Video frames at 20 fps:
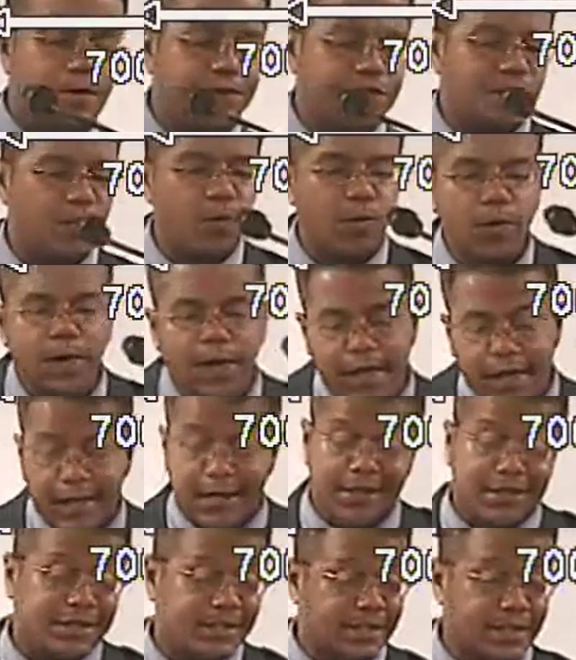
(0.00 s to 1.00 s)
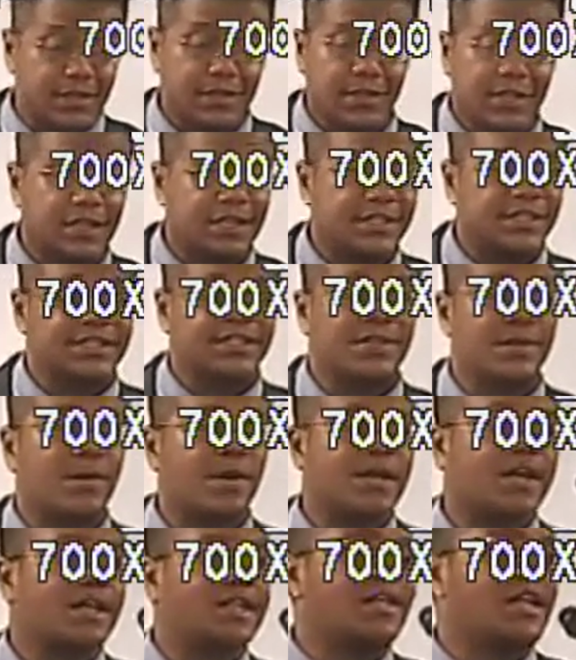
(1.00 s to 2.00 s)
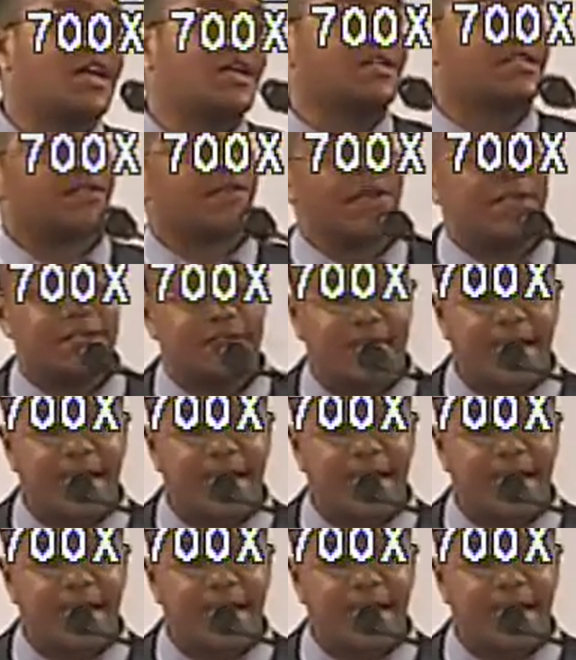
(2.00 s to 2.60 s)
was a, it still is, it's a wicked doctrine, it's